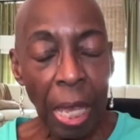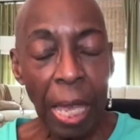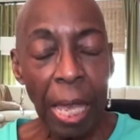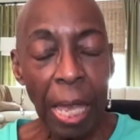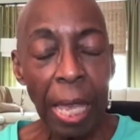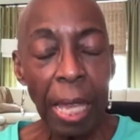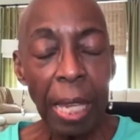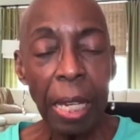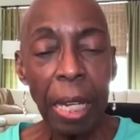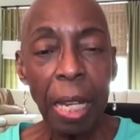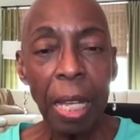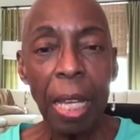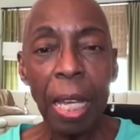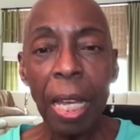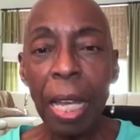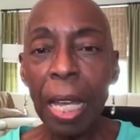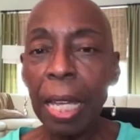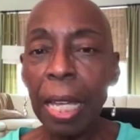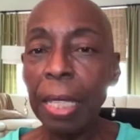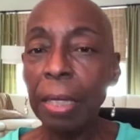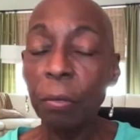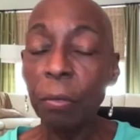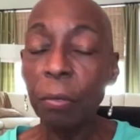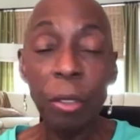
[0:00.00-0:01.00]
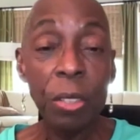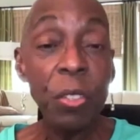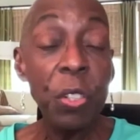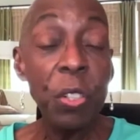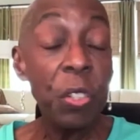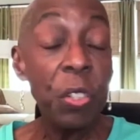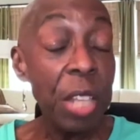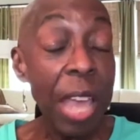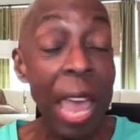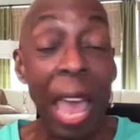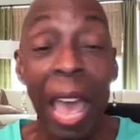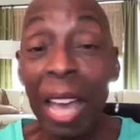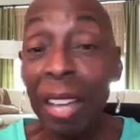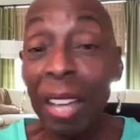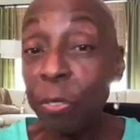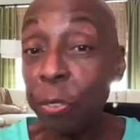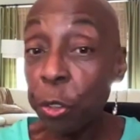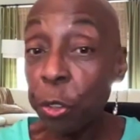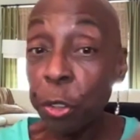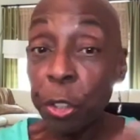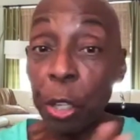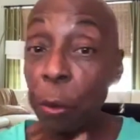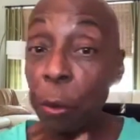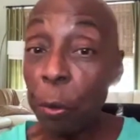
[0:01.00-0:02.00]
And this is
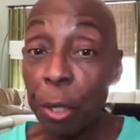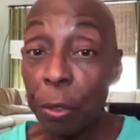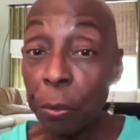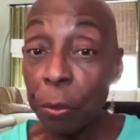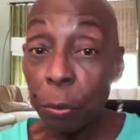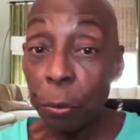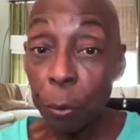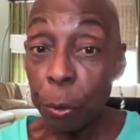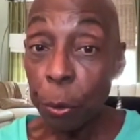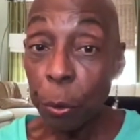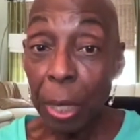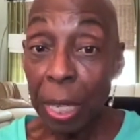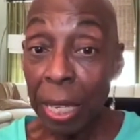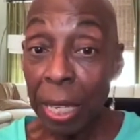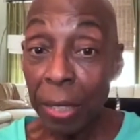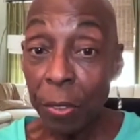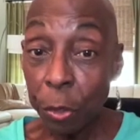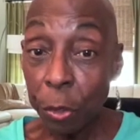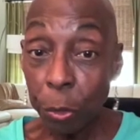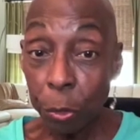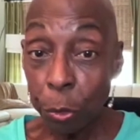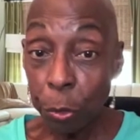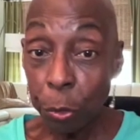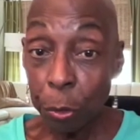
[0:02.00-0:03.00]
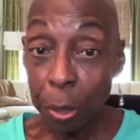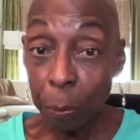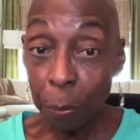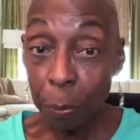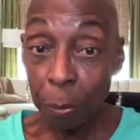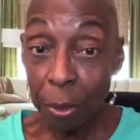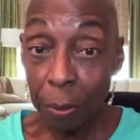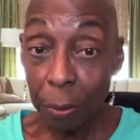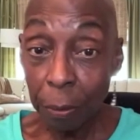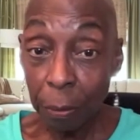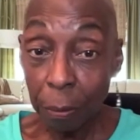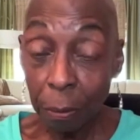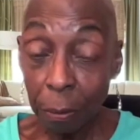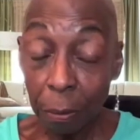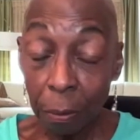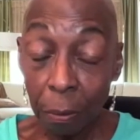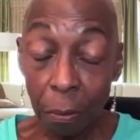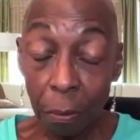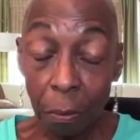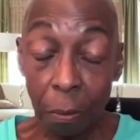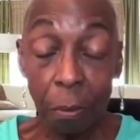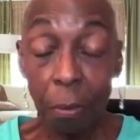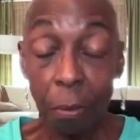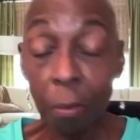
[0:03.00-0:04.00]
after going through cancer treatment.
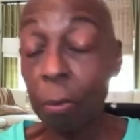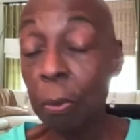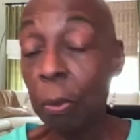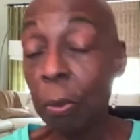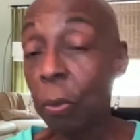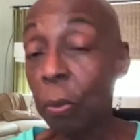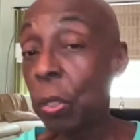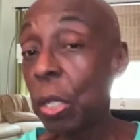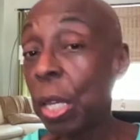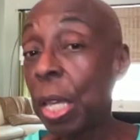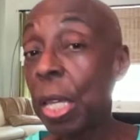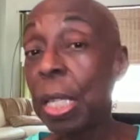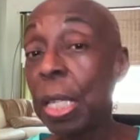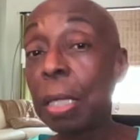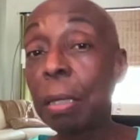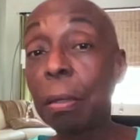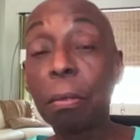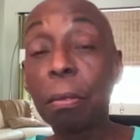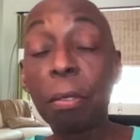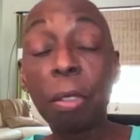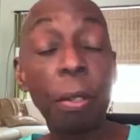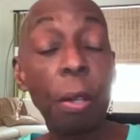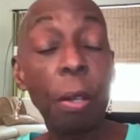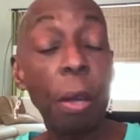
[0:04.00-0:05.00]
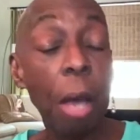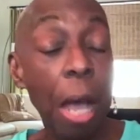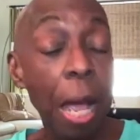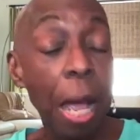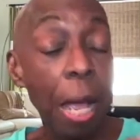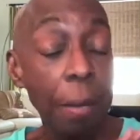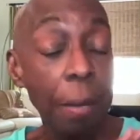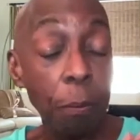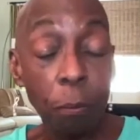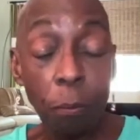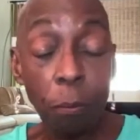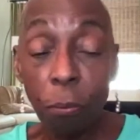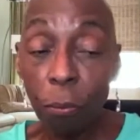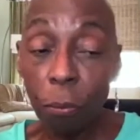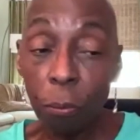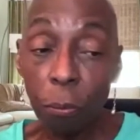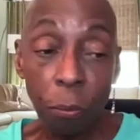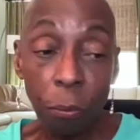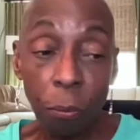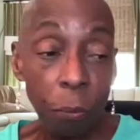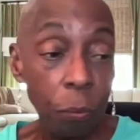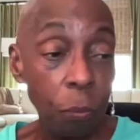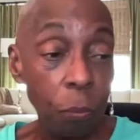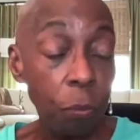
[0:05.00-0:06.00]
And, I'm
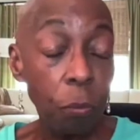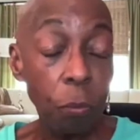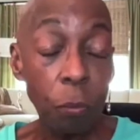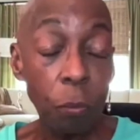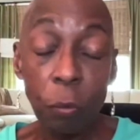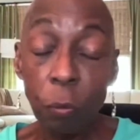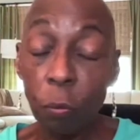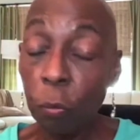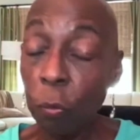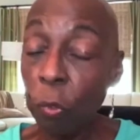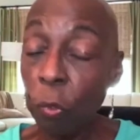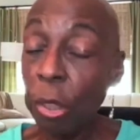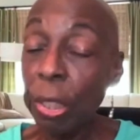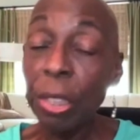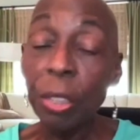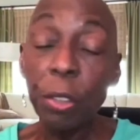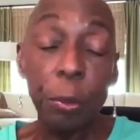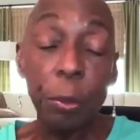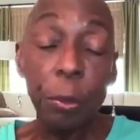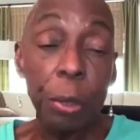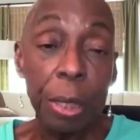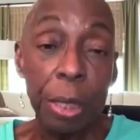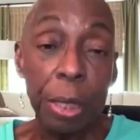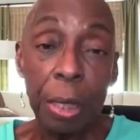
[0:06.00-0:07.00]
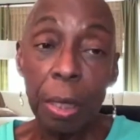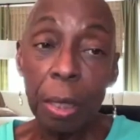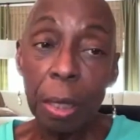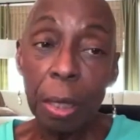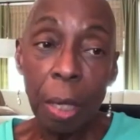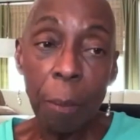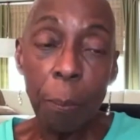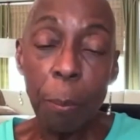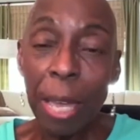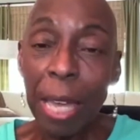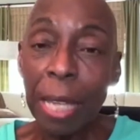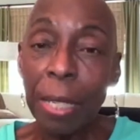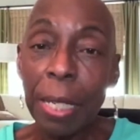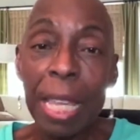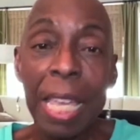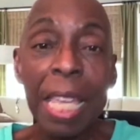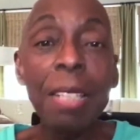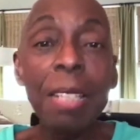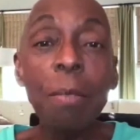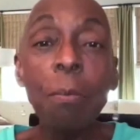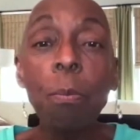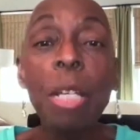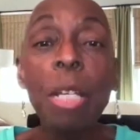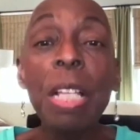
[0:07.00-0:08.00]
literally about
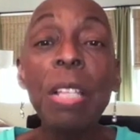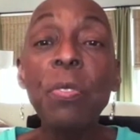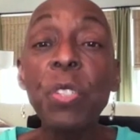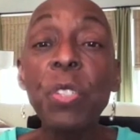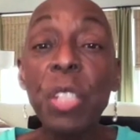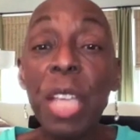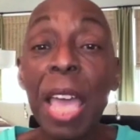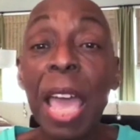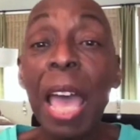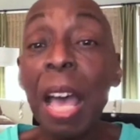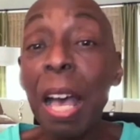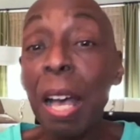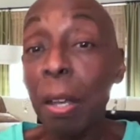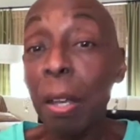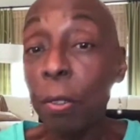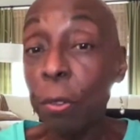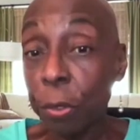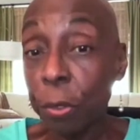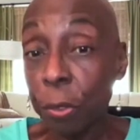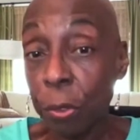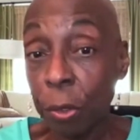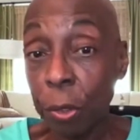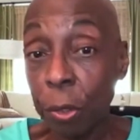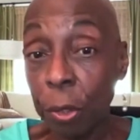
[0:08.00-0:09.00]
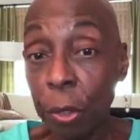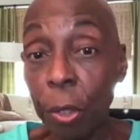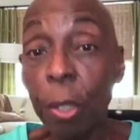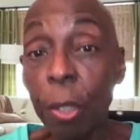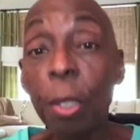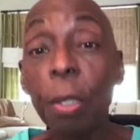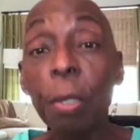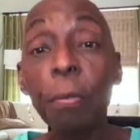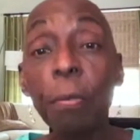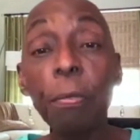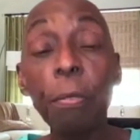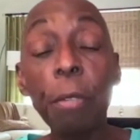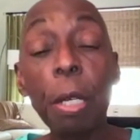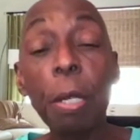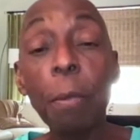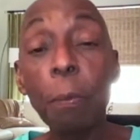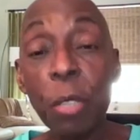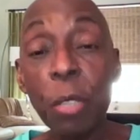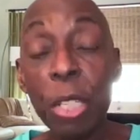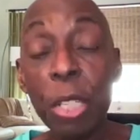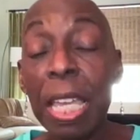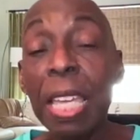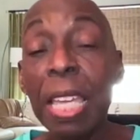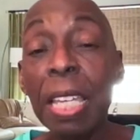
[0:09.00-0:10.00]
8 months out from
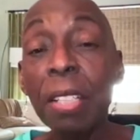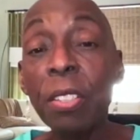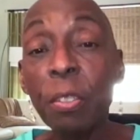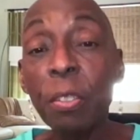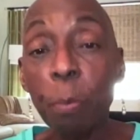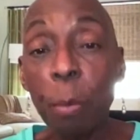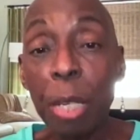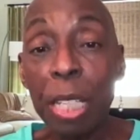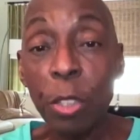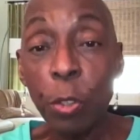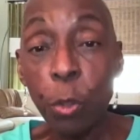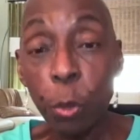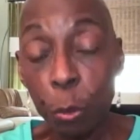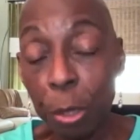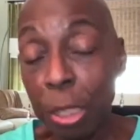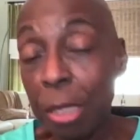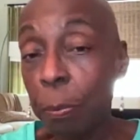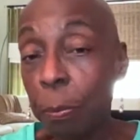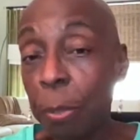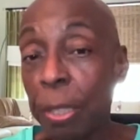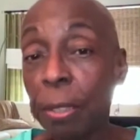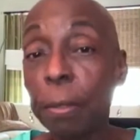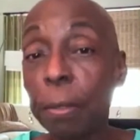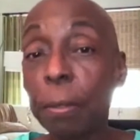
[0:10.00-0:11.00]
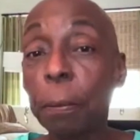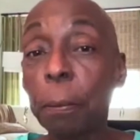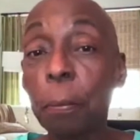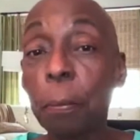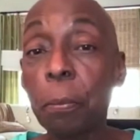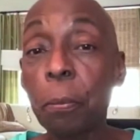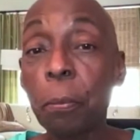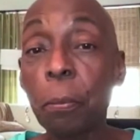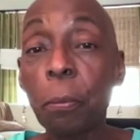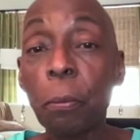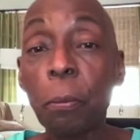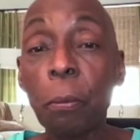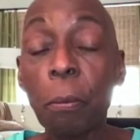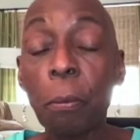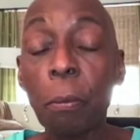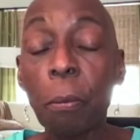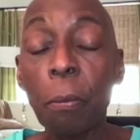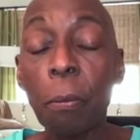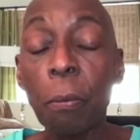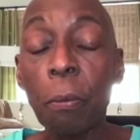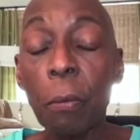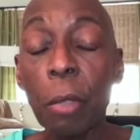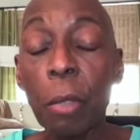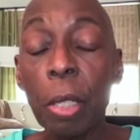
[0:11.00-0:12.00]
the end of my treatment.
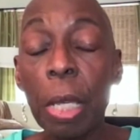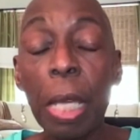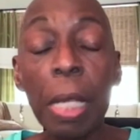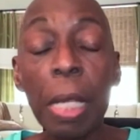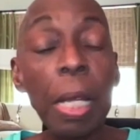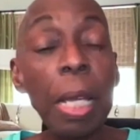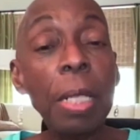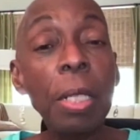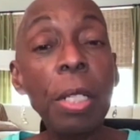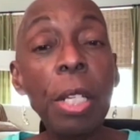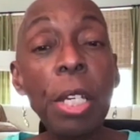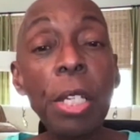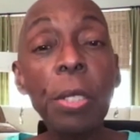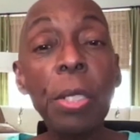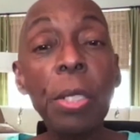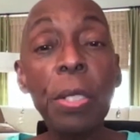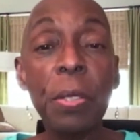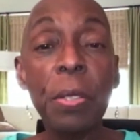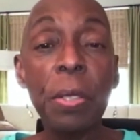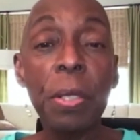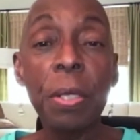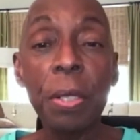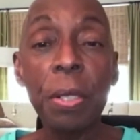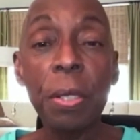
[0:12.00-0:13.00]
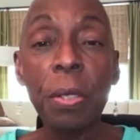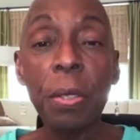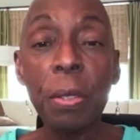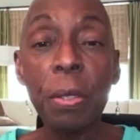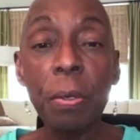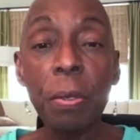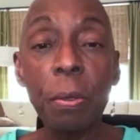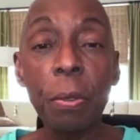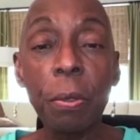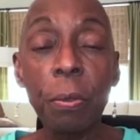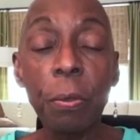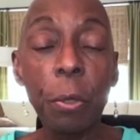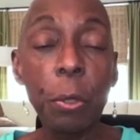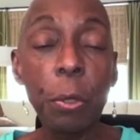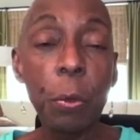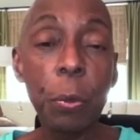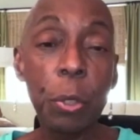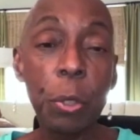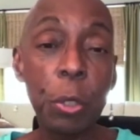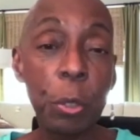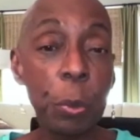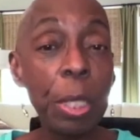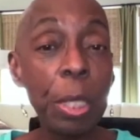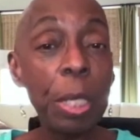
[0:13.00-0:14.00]
And I noticed this through
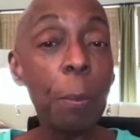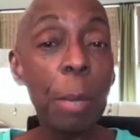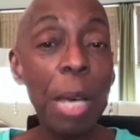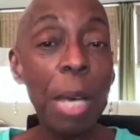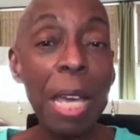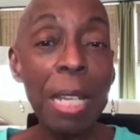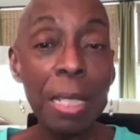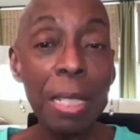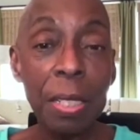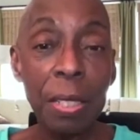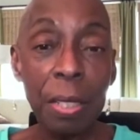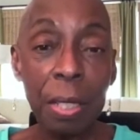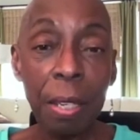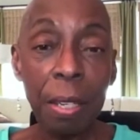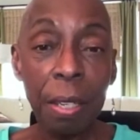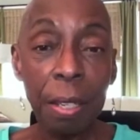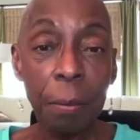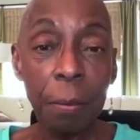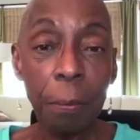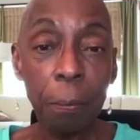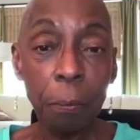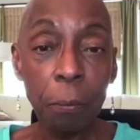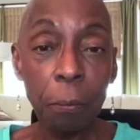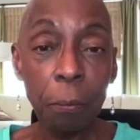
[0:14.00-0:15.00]
doing a body scan.